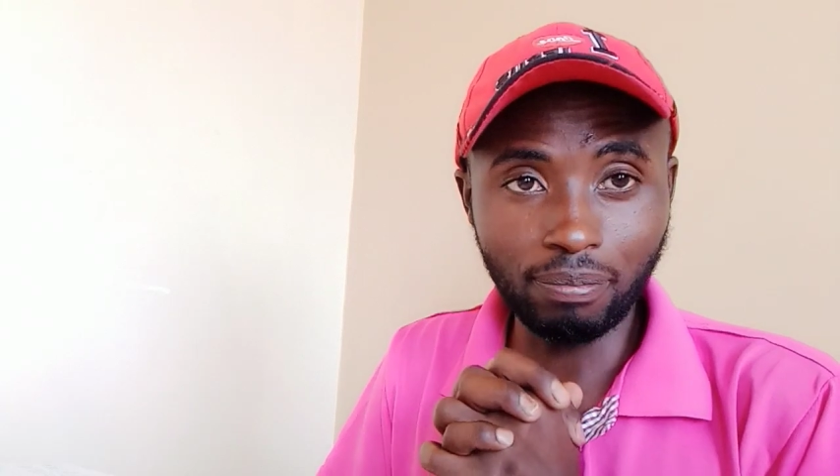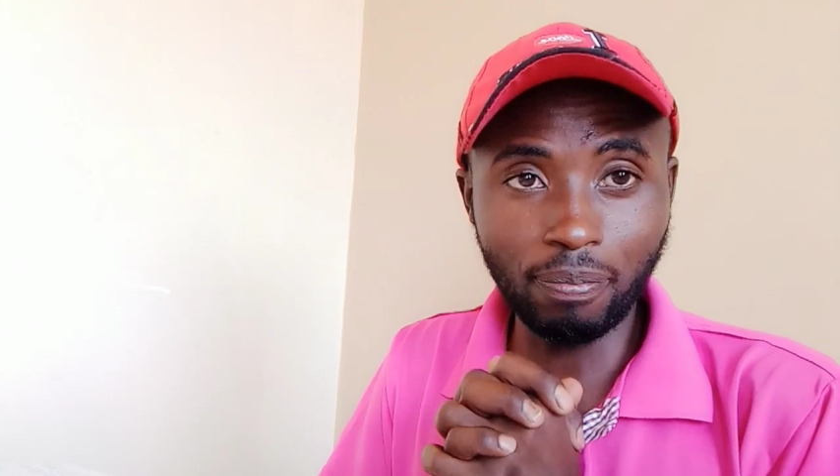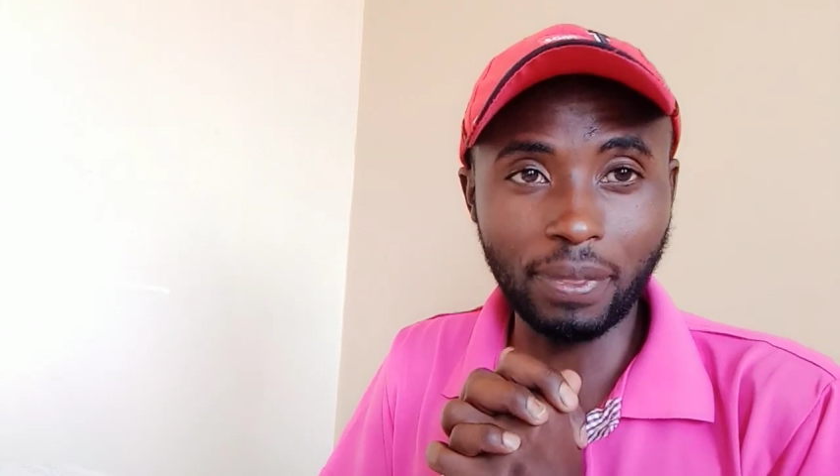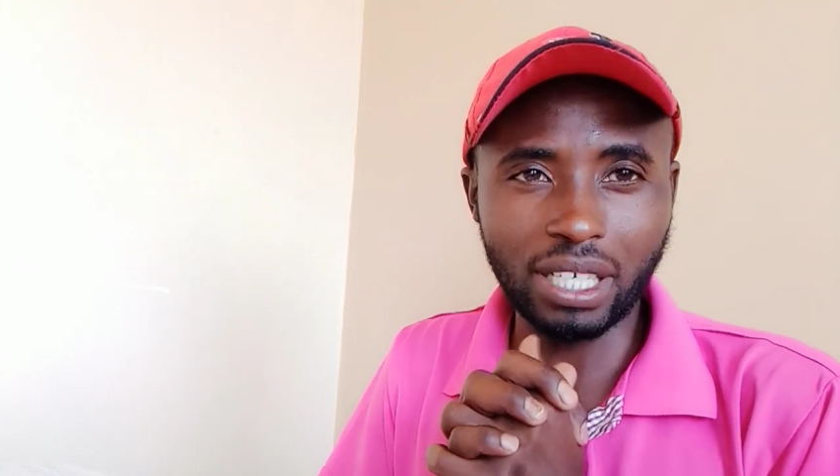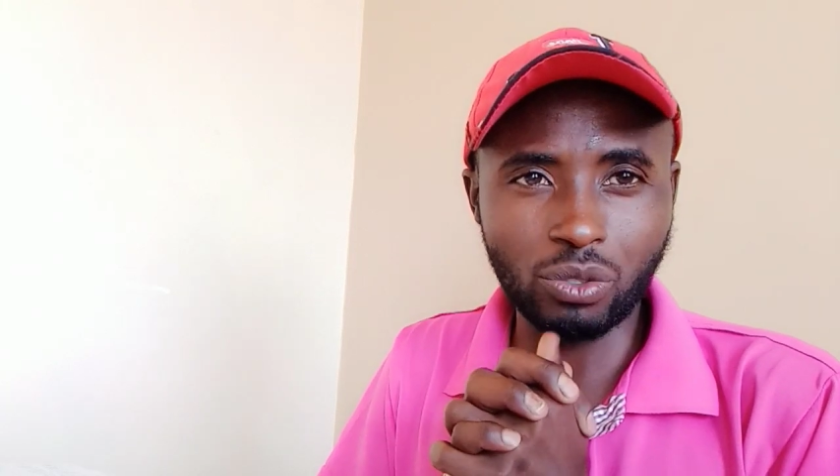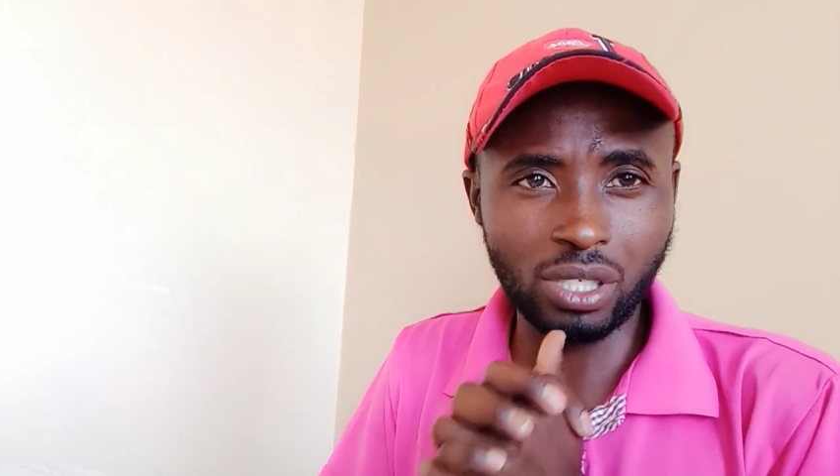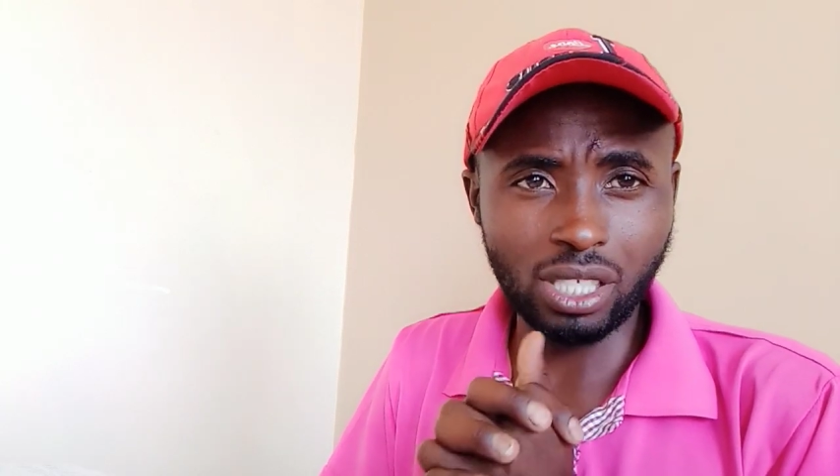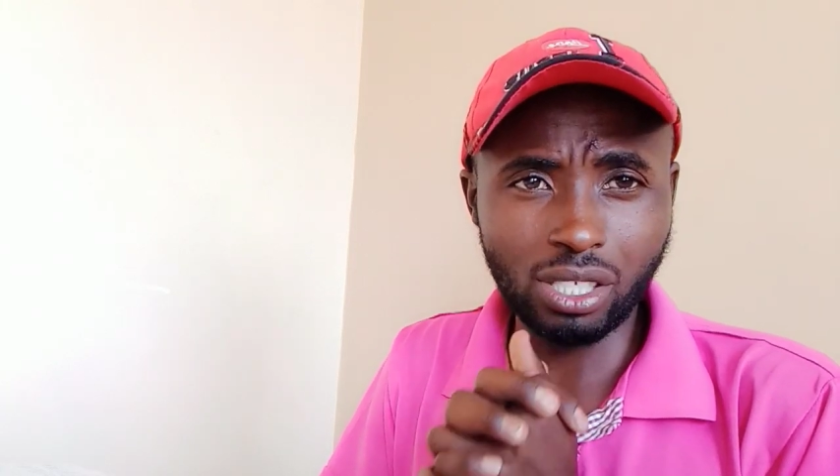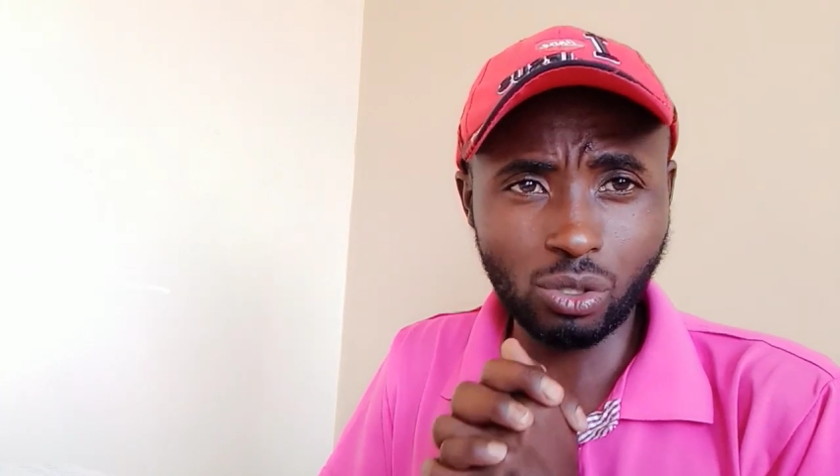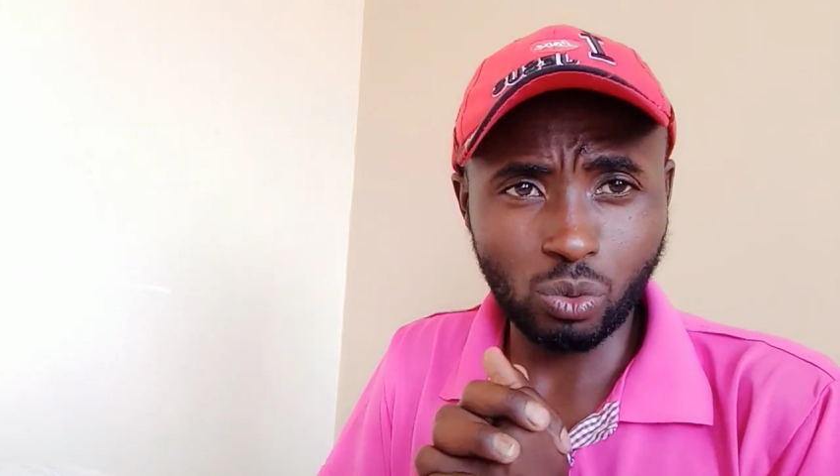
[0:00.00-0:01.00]
that we
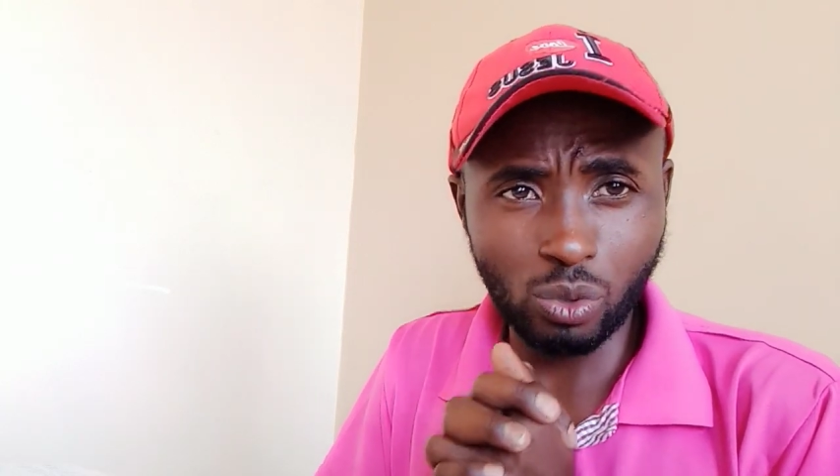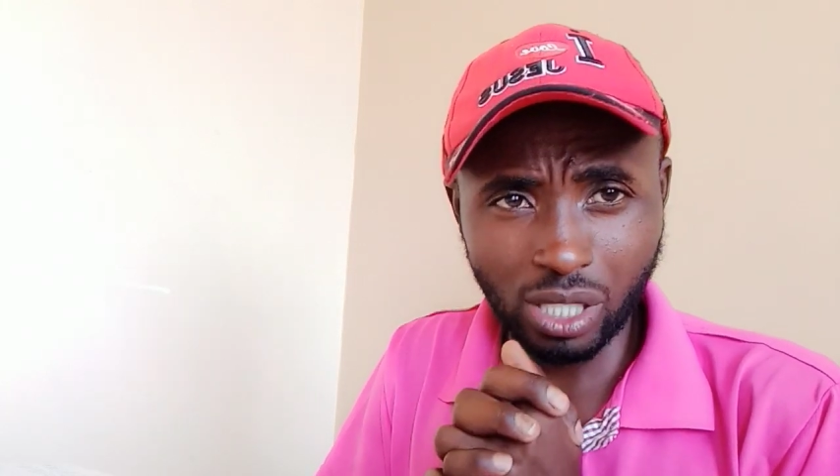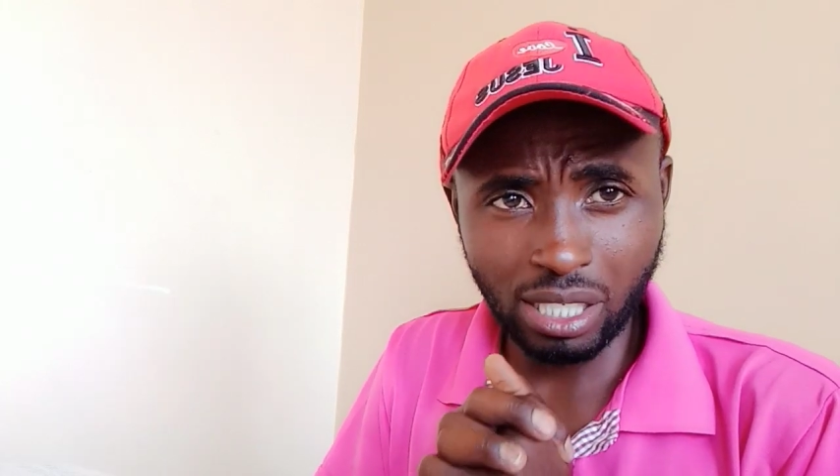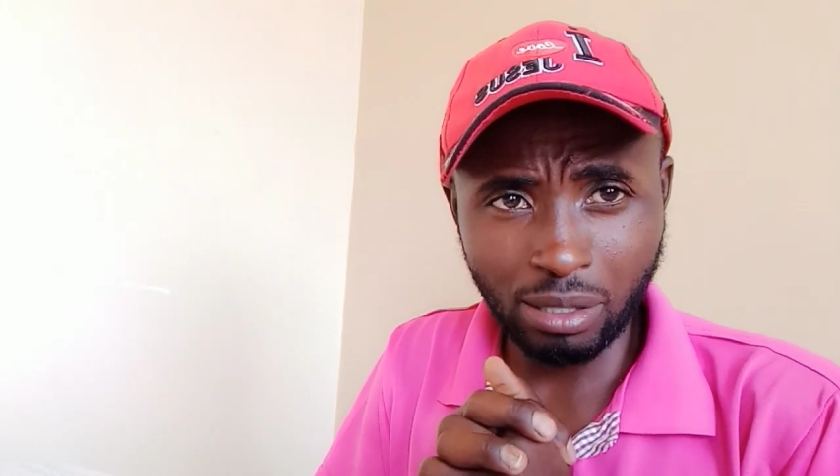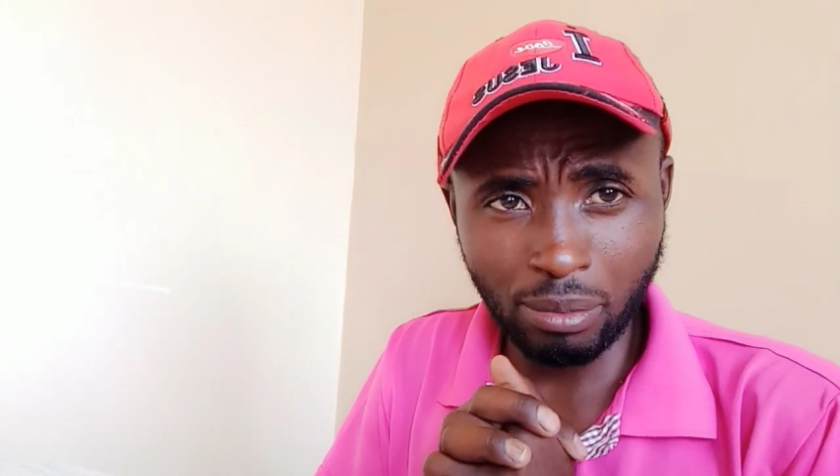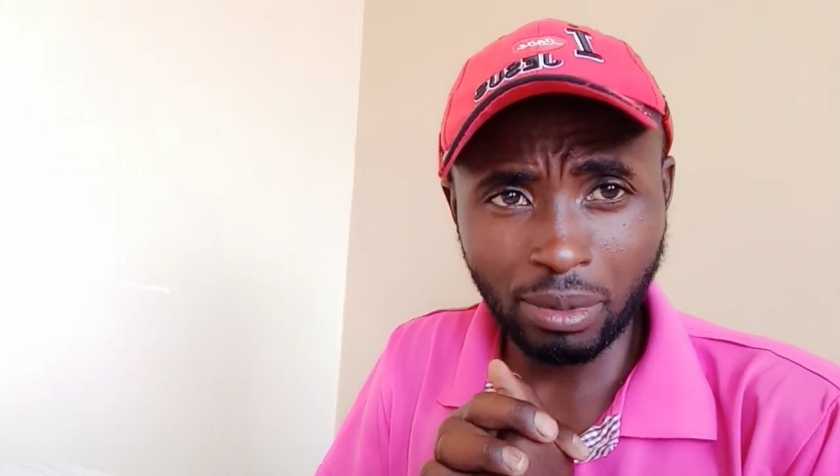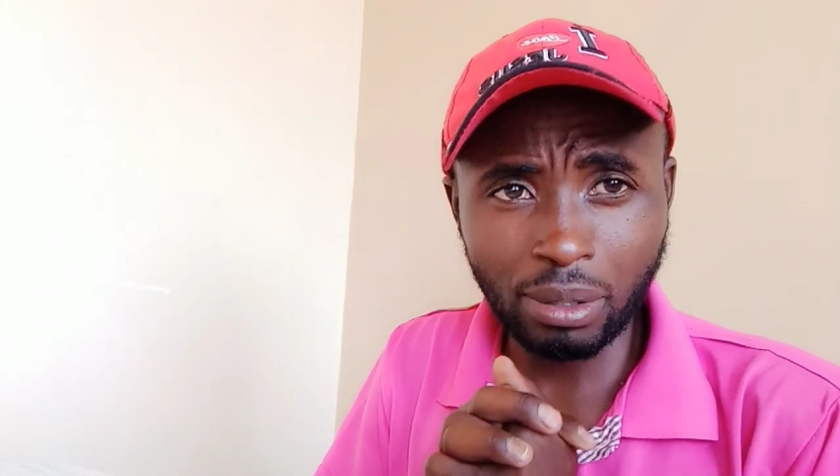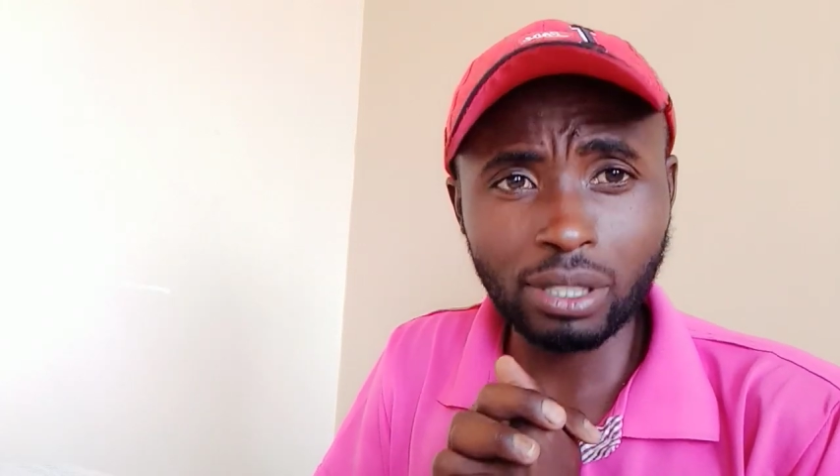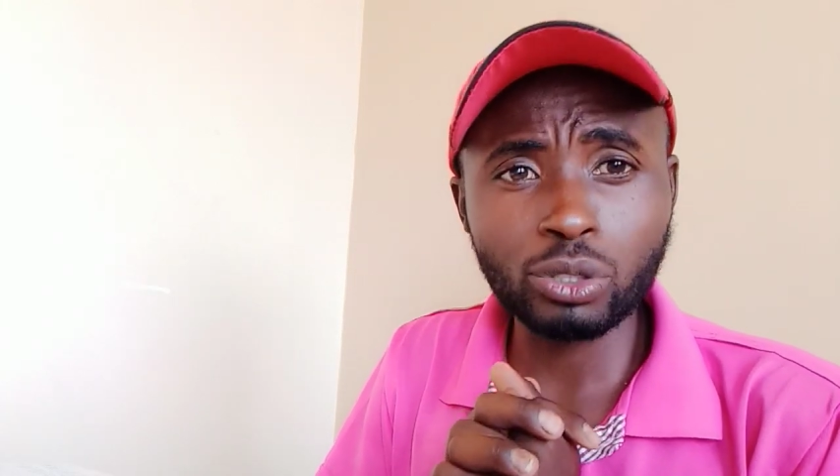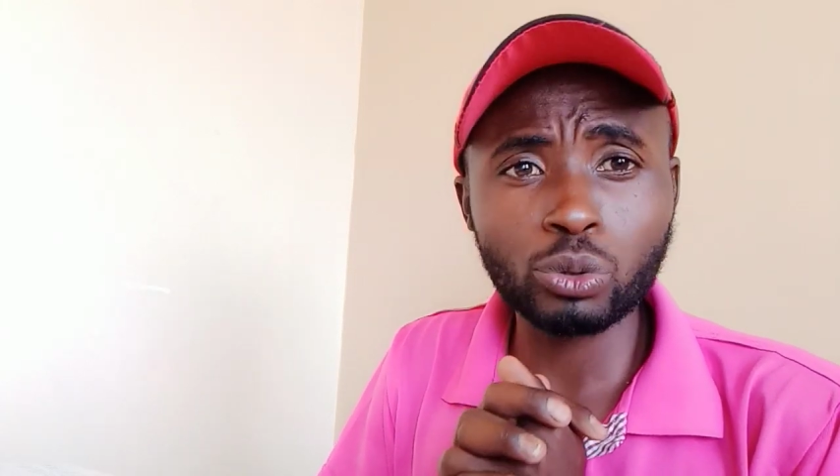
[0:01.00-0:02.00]
need
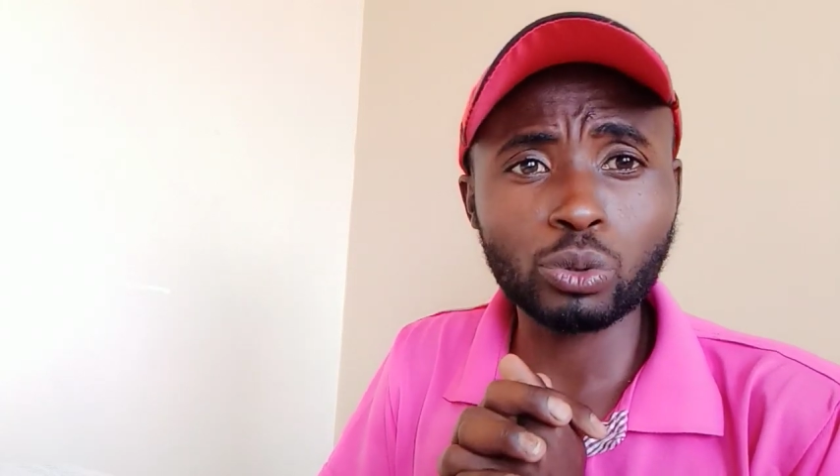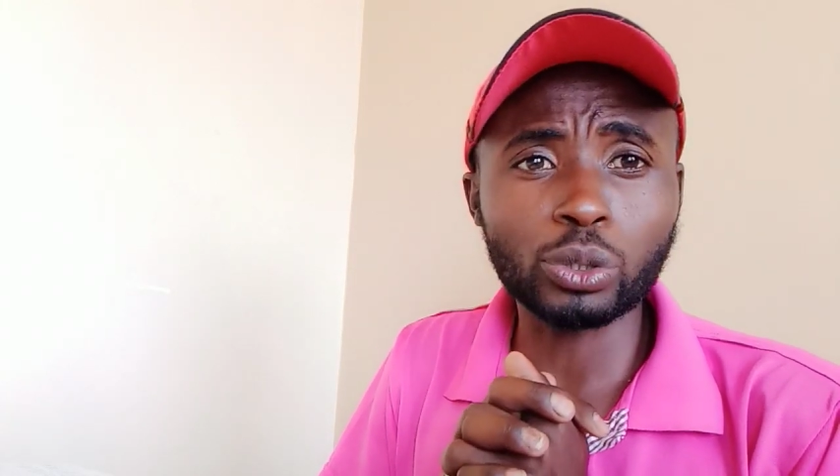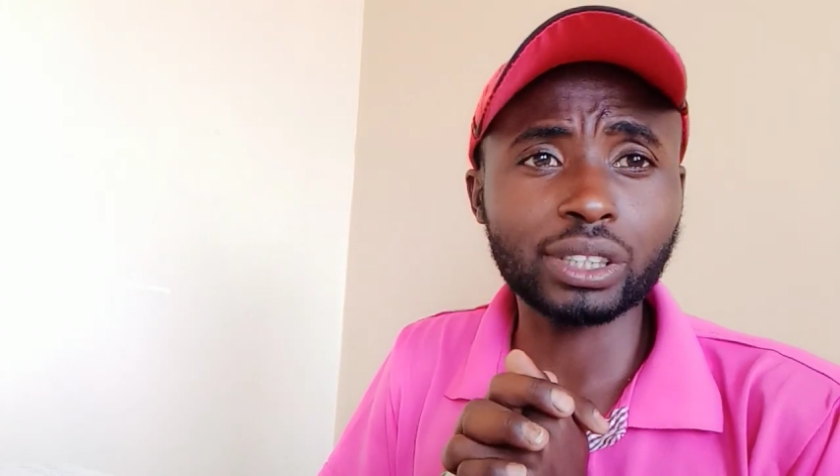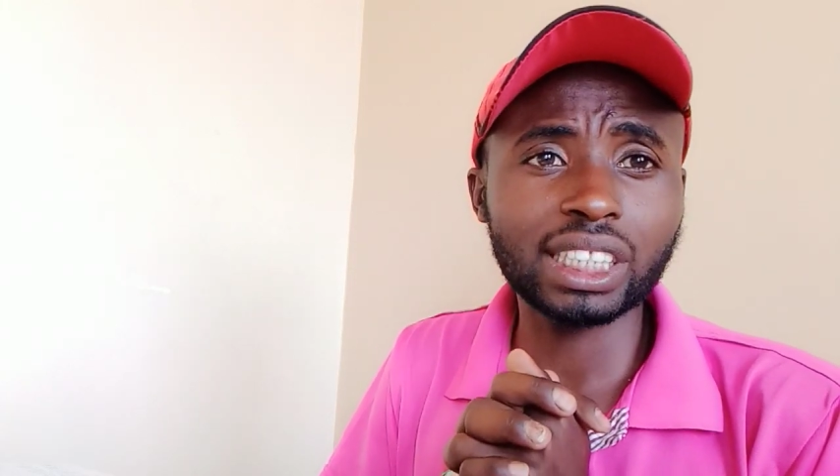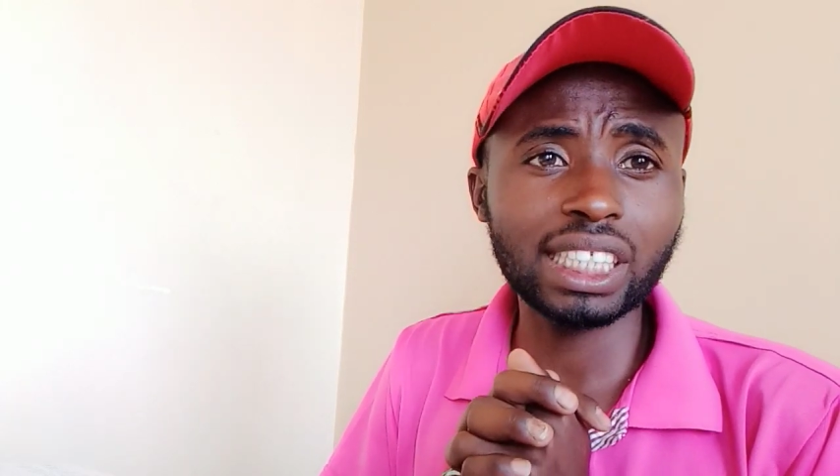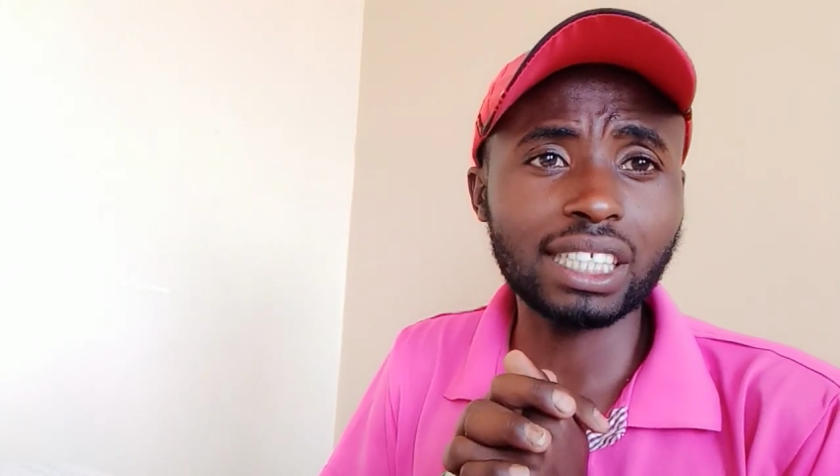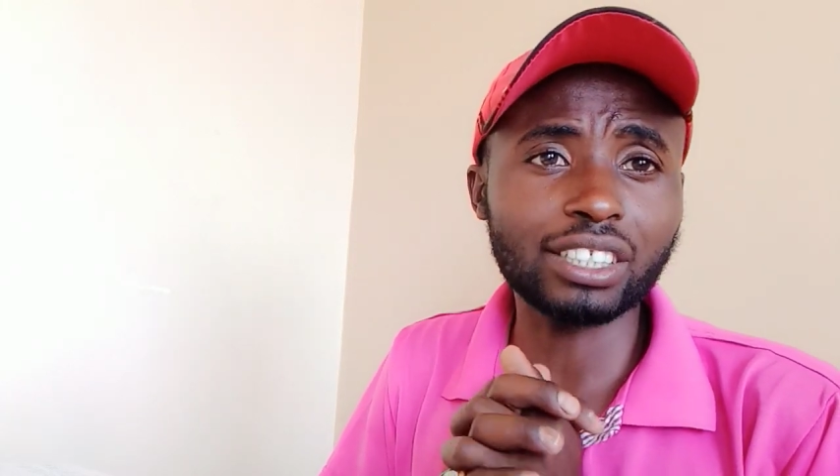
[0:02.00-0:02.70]
to consider,